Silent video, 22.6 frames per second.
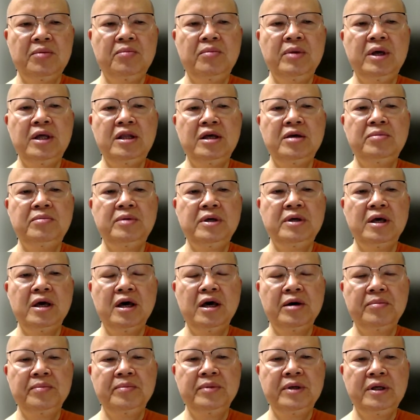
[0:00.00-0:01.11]
May they be
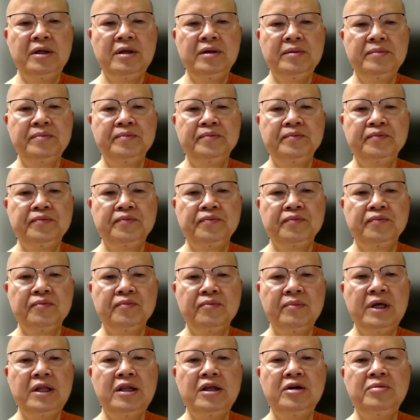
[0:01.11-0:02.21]
happy.
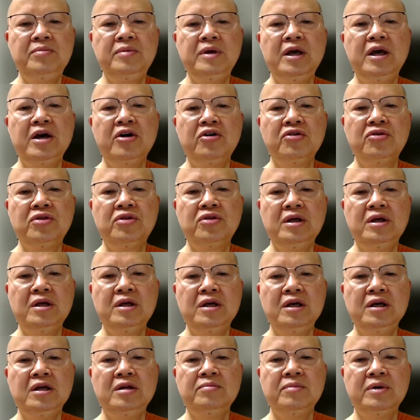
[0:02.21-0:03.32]
May they be
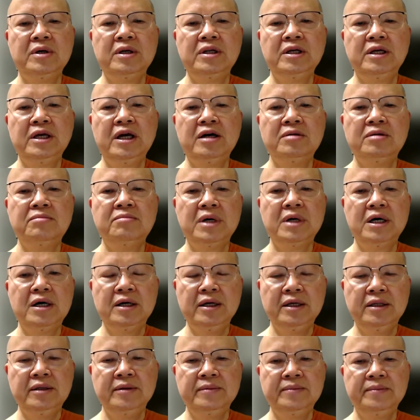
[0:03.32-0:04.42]
healthy in body and
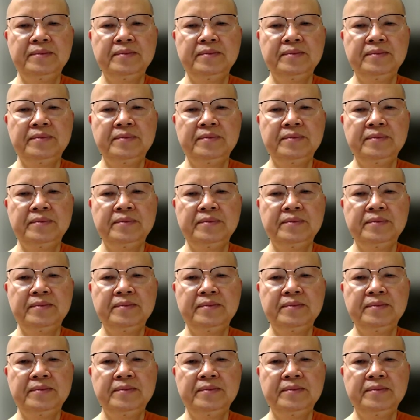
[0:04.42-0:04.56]
mind.